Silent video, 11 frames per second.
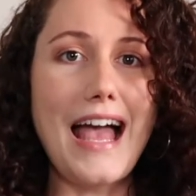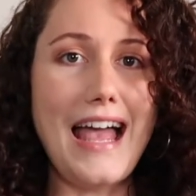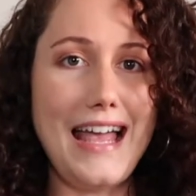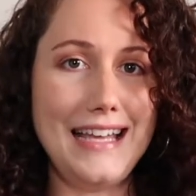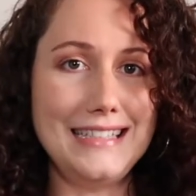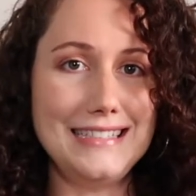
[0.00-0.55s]

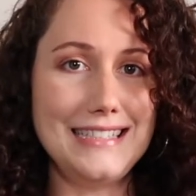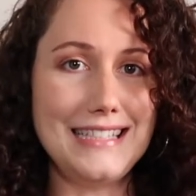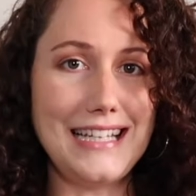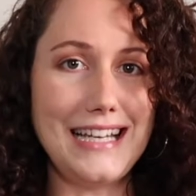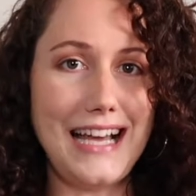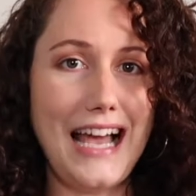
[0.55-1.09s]
And
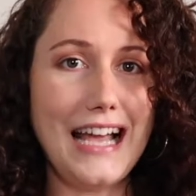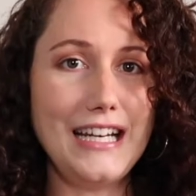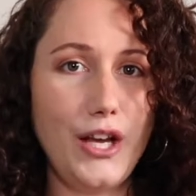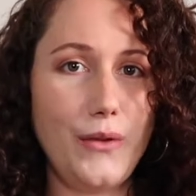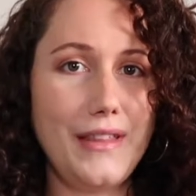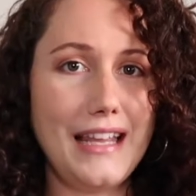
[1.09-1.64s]
I
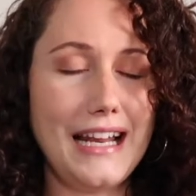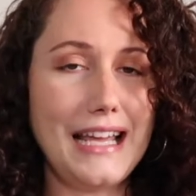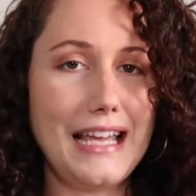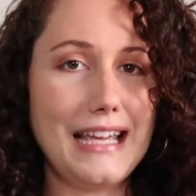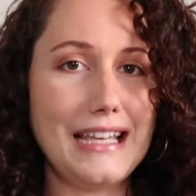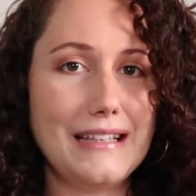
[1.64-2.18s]
know that
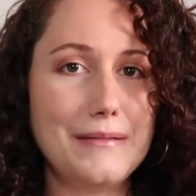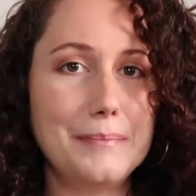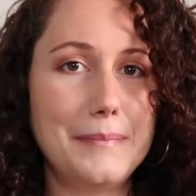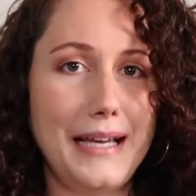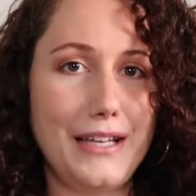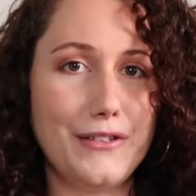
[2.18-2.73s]
I
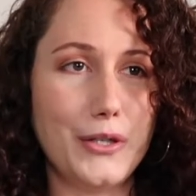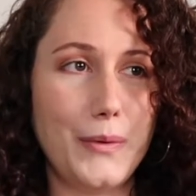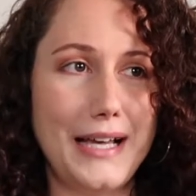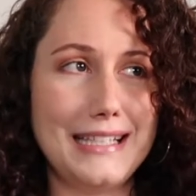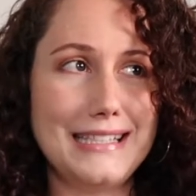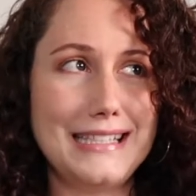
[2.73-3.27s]
might
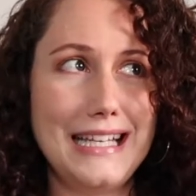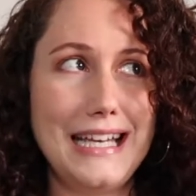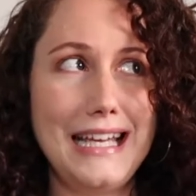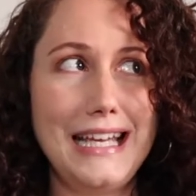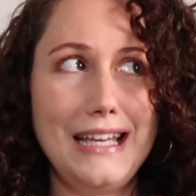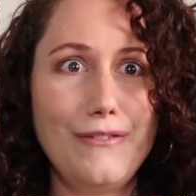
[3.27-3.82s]
request
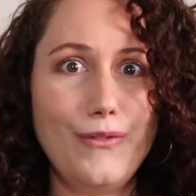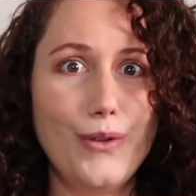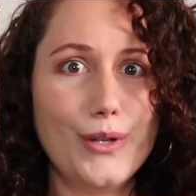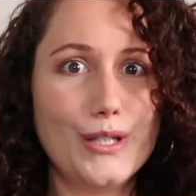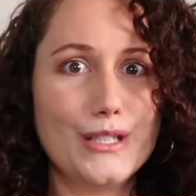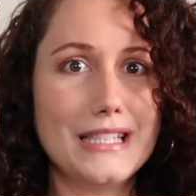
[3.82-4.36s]

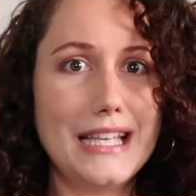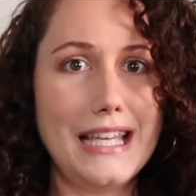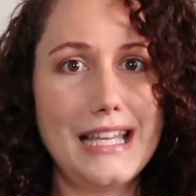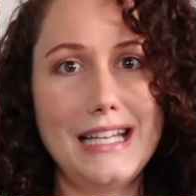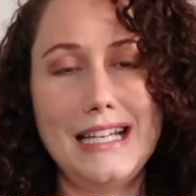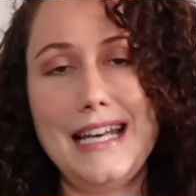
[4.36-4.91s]
florals like
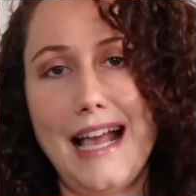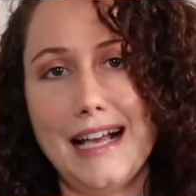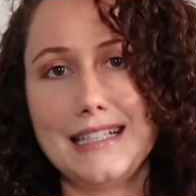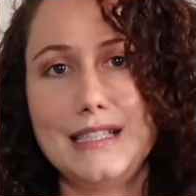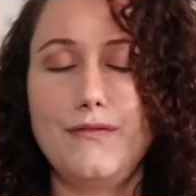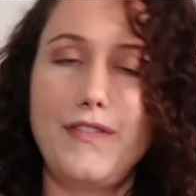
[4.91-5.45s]
in a
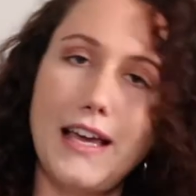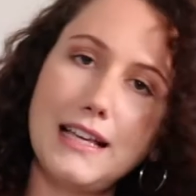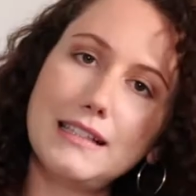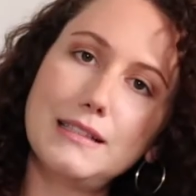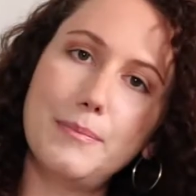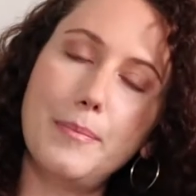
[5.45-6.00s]
next
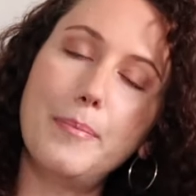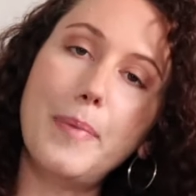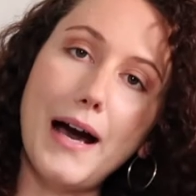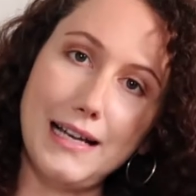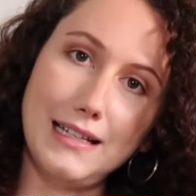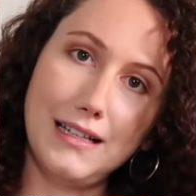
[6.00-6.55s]
fix,
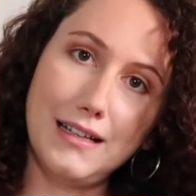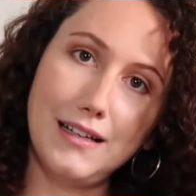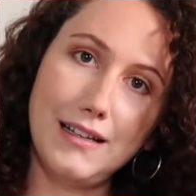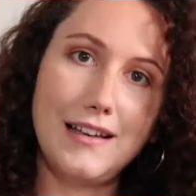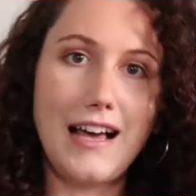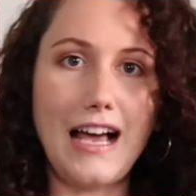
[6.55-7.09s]
but
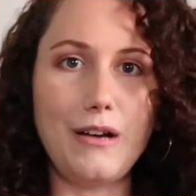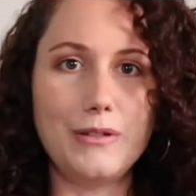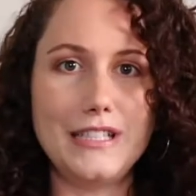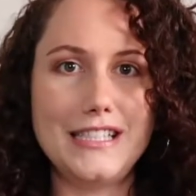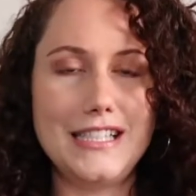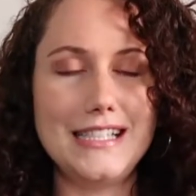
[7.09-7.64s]
I
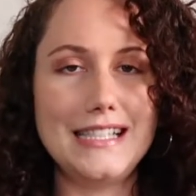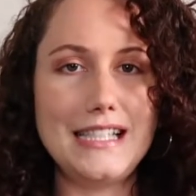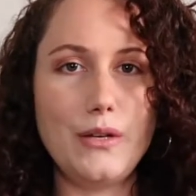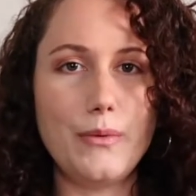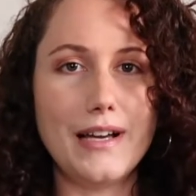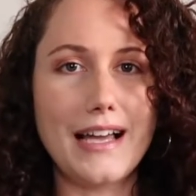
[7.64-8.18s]
wanted to
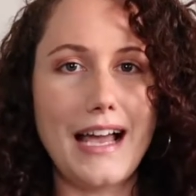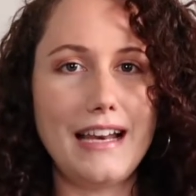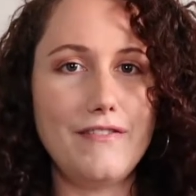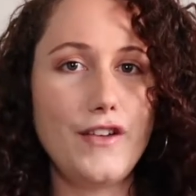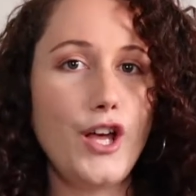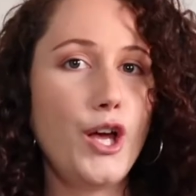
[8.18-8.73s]
see what
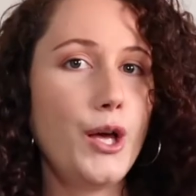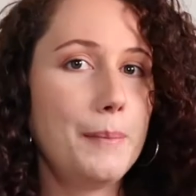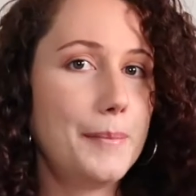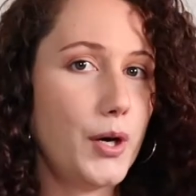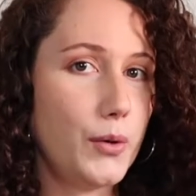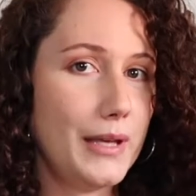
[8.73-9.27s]
kind of
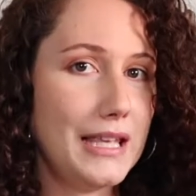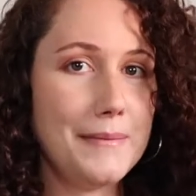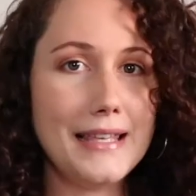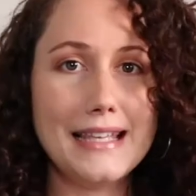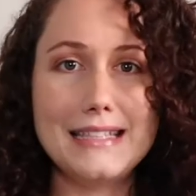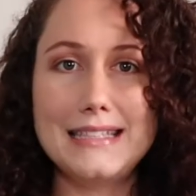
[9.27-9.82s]

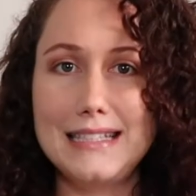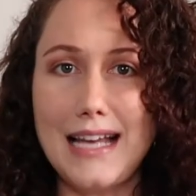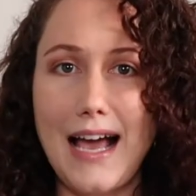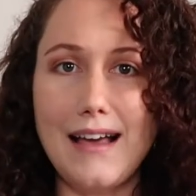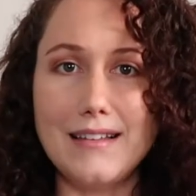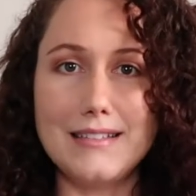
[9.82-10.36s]
bohemian
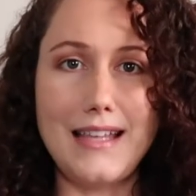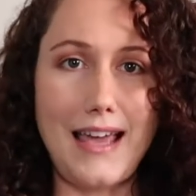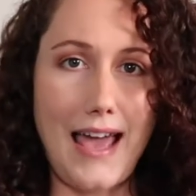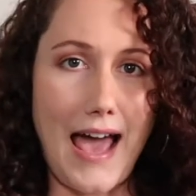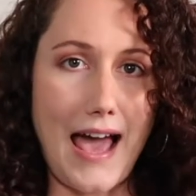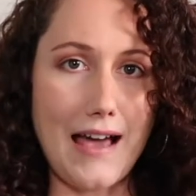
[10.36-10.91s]
styles they
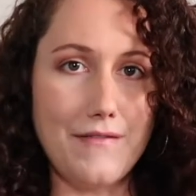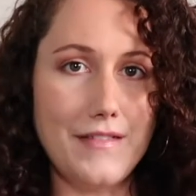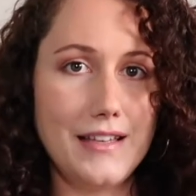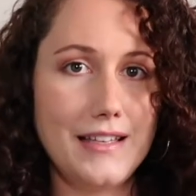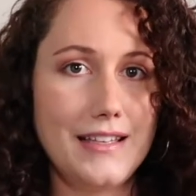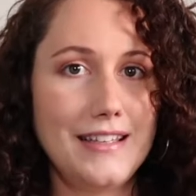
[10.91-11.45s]
have
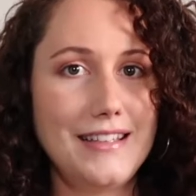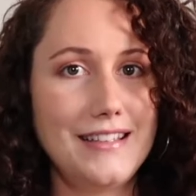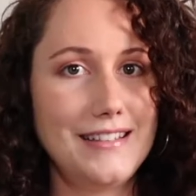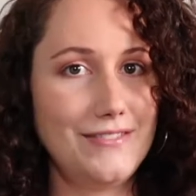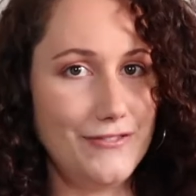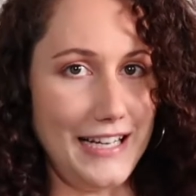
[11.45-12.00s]

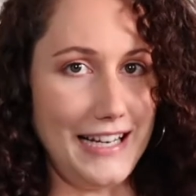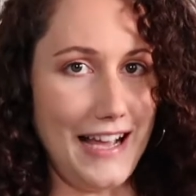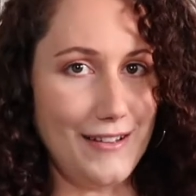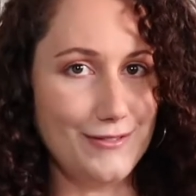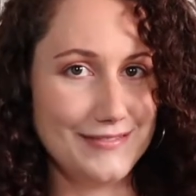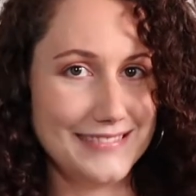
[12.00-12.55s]
right now.